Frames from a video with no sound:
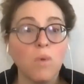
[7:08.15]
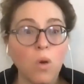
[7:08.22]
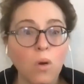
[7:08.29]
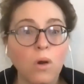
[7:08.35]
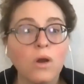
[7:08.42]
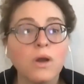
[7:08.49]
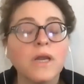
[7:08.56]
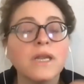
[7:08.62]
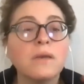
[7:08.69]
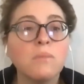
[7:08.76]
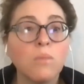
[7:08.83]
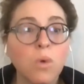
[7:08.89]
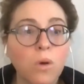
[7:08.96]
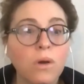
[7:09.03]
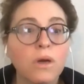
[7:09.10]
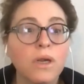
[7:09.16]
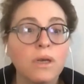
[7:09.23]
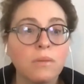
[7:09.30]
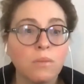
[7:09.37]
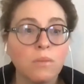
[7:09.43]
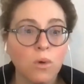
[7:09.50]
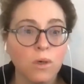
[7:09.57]
more and more
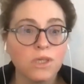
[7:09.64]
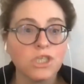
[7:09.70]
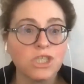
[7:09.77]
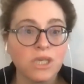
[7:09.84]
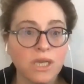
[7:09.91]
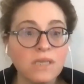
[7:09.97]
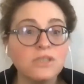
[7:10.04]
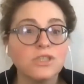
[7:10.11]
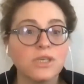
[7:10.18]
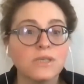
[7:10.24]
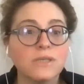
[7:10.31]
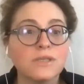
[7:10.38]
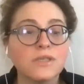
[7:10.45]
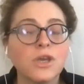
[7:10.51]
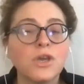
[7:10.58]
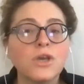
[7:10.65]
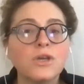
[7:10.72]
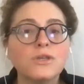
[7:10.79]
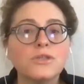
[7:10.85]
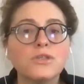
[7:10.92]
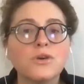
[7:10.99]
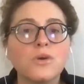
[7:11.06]
and more changes.
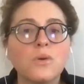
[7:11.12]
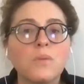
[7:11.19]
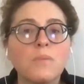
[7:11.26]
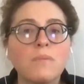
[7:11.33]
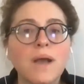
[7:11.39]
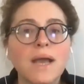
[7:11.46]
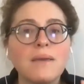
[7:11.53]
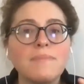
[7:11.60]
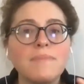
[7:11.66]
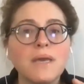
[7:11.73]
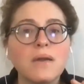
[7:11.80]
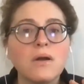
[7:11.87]
So my